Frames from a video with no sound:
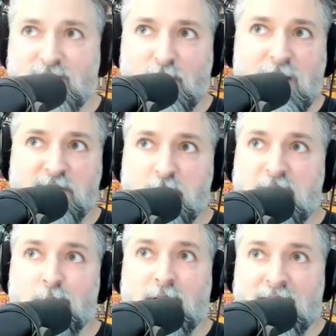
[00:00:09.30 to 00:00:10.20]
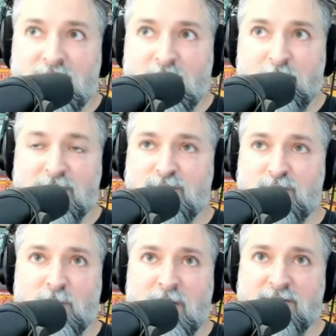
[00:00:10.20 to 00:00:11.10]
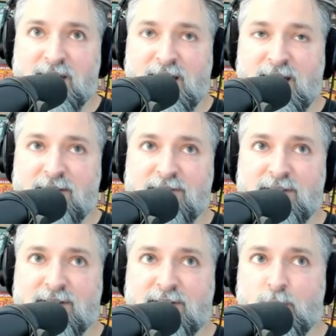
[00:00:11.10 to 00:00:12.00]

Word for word: don't have to be written up and you don't have to have the